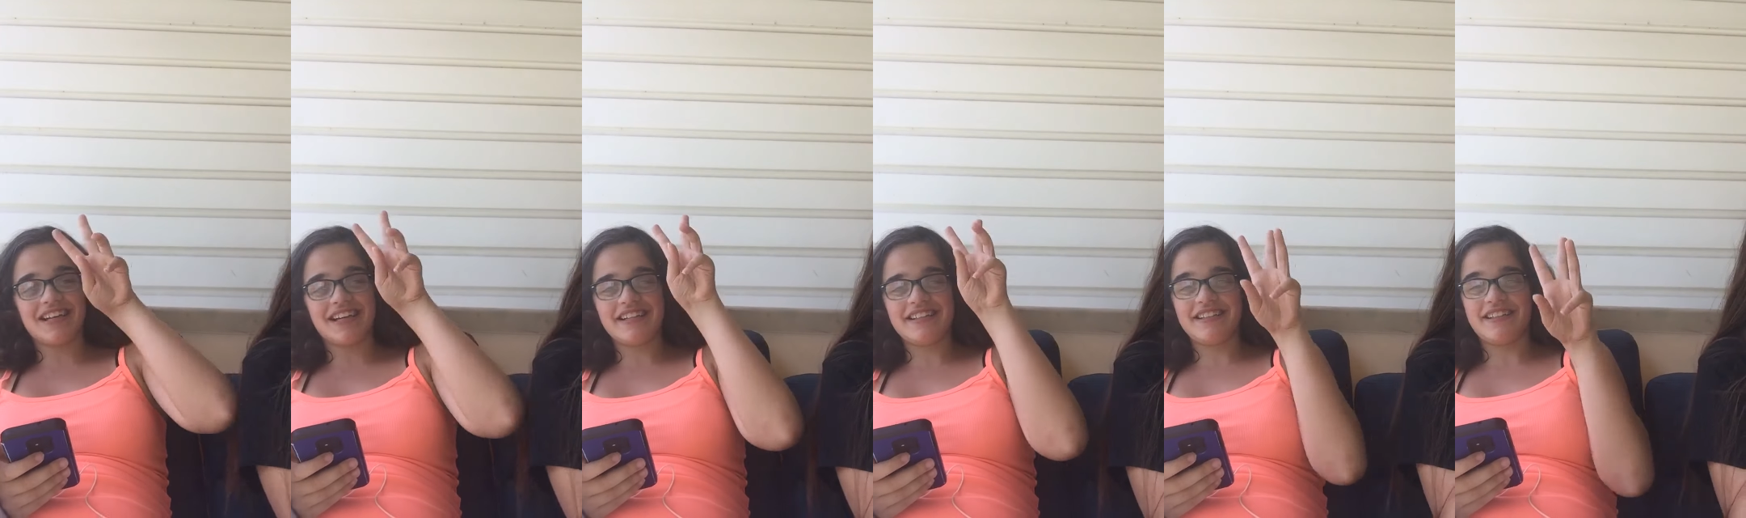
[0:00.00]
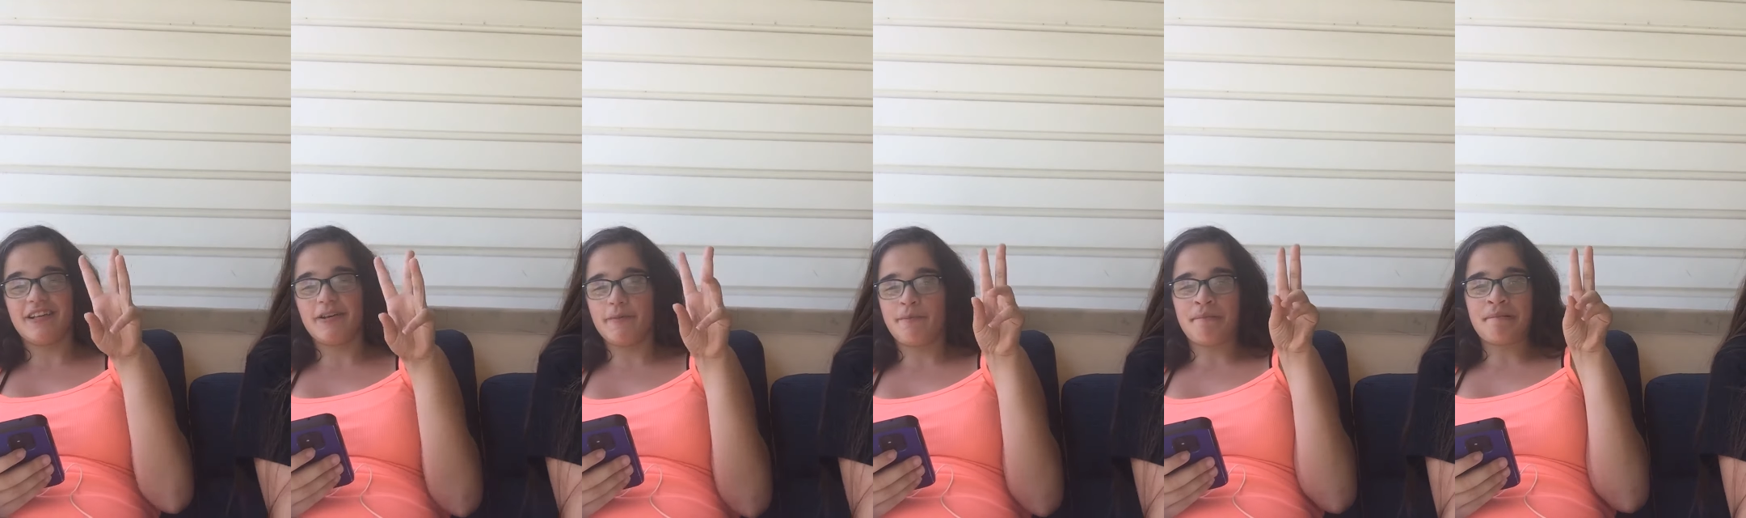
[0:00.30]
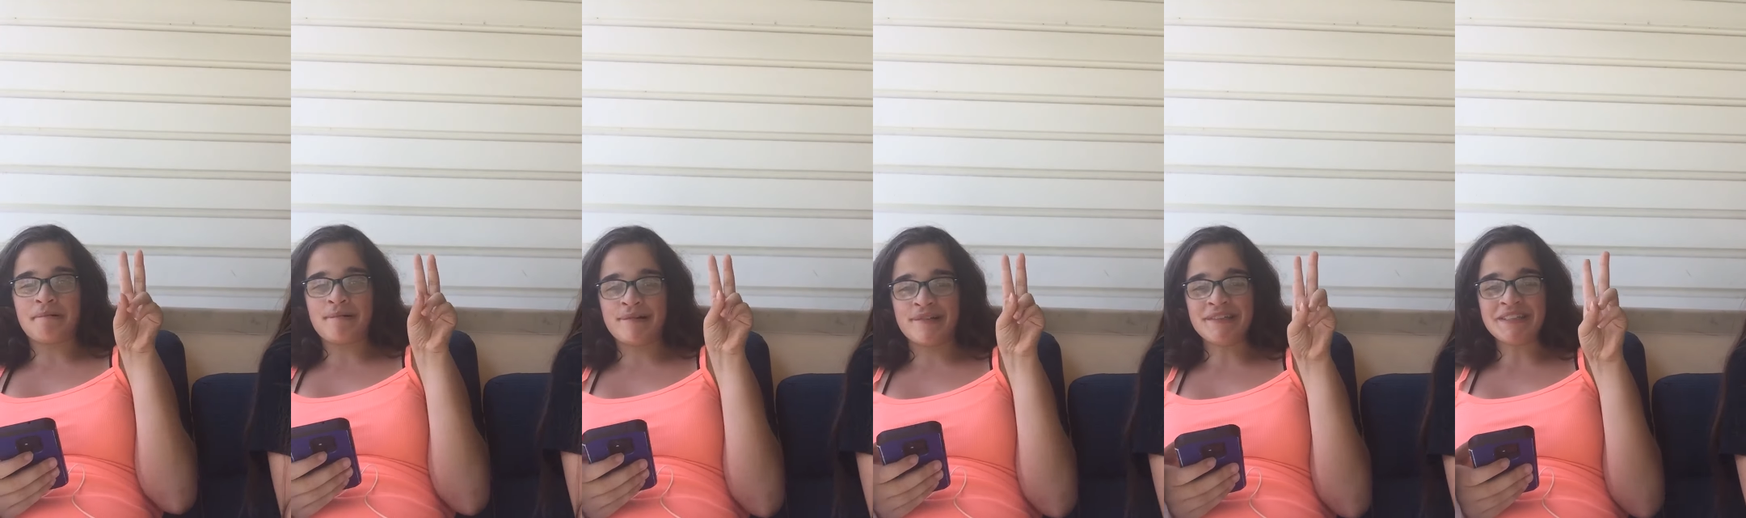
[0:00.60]
like two
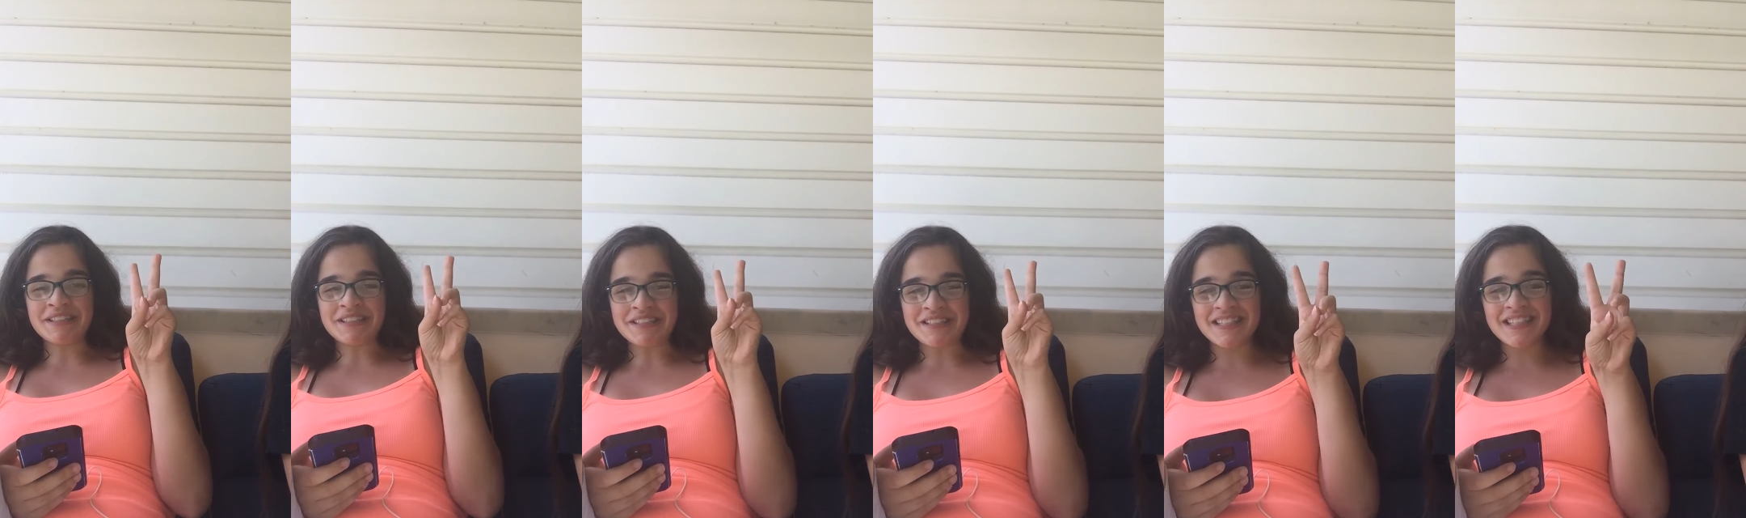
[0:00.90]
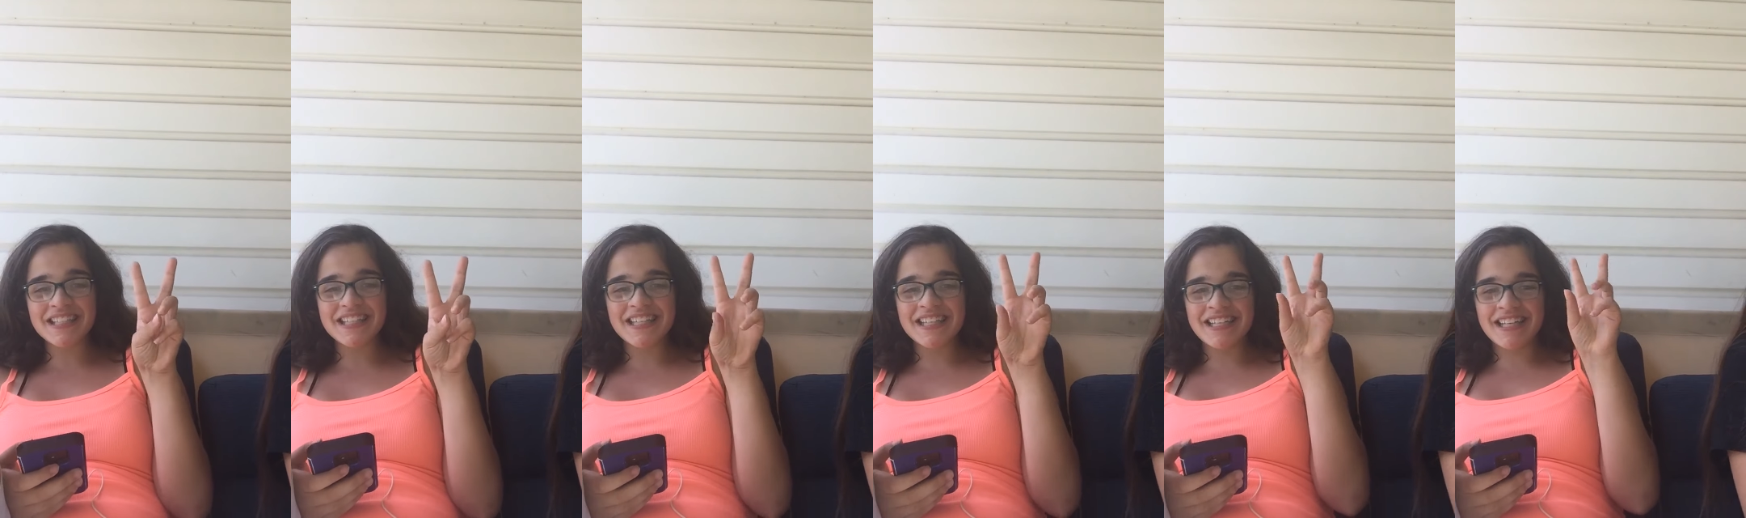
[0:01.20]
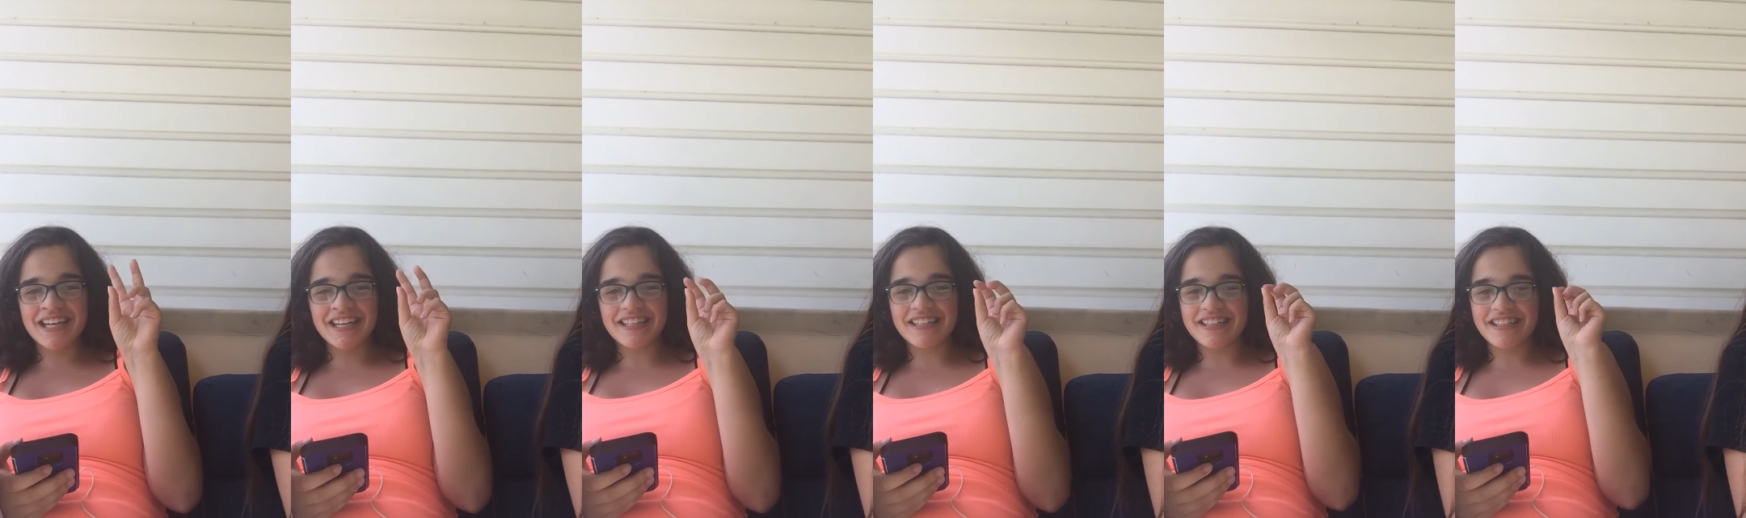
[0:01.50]
points, Stop
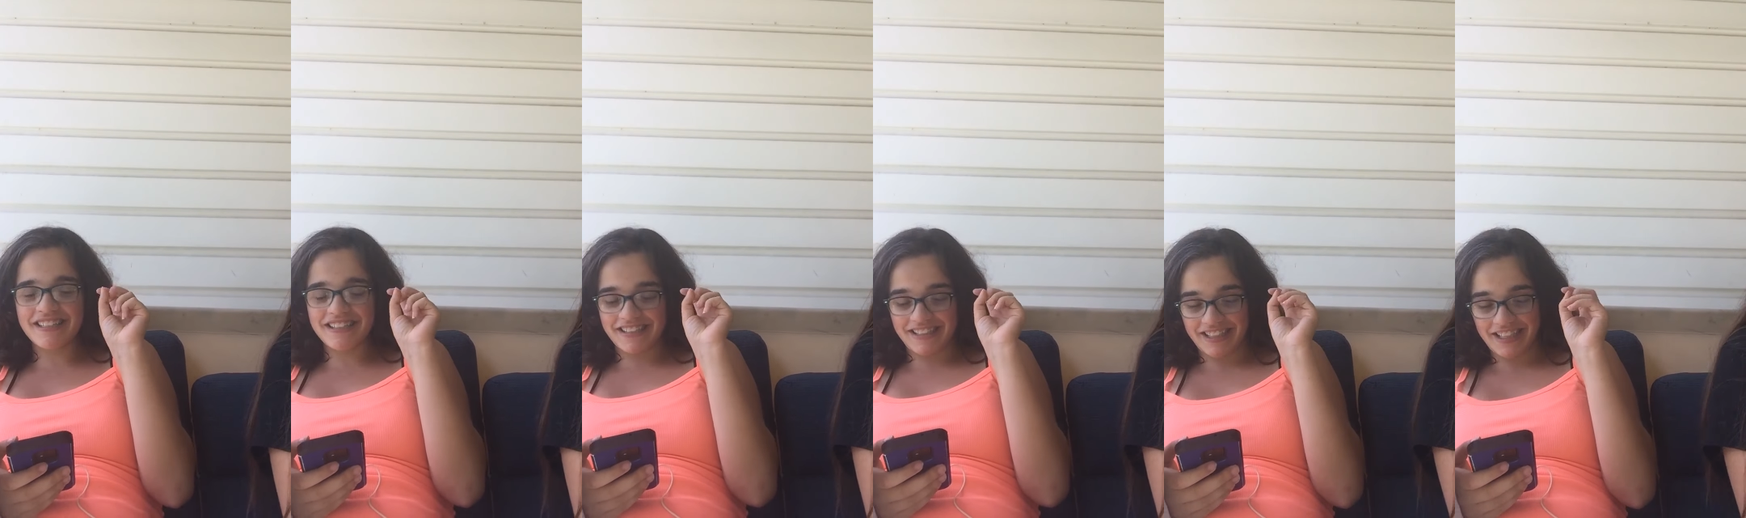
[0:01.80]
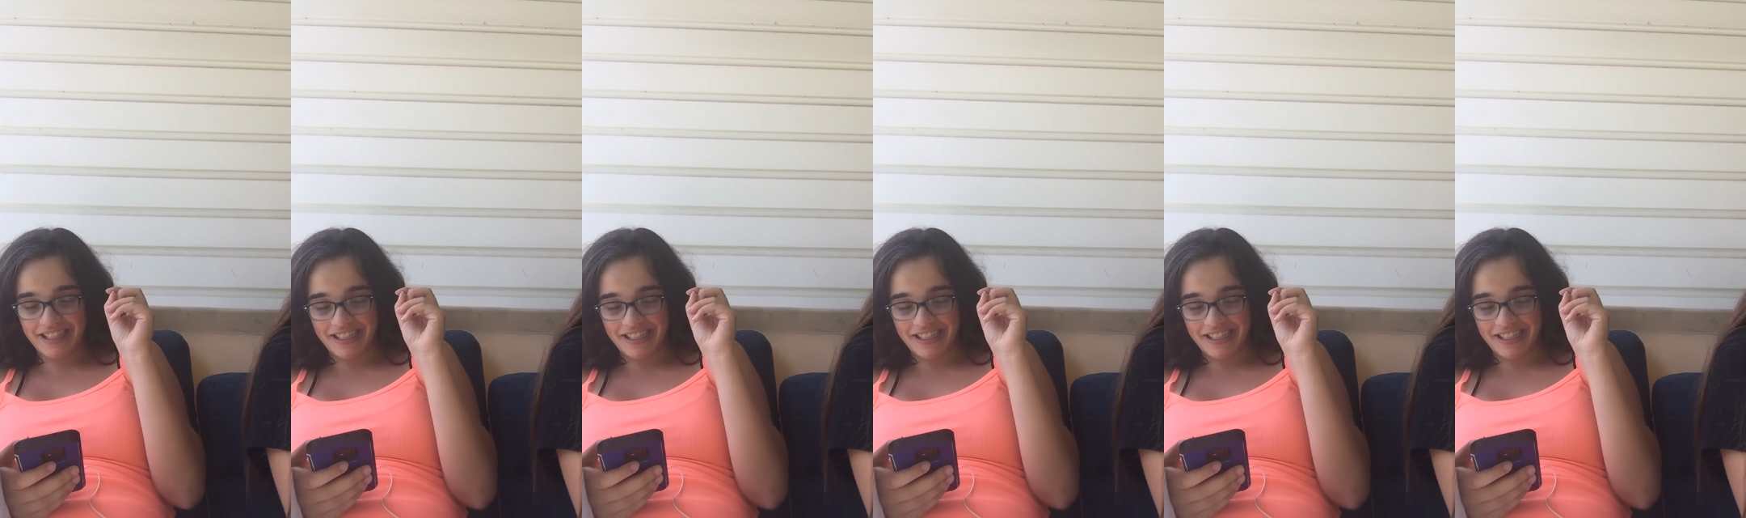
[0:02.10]
and I got.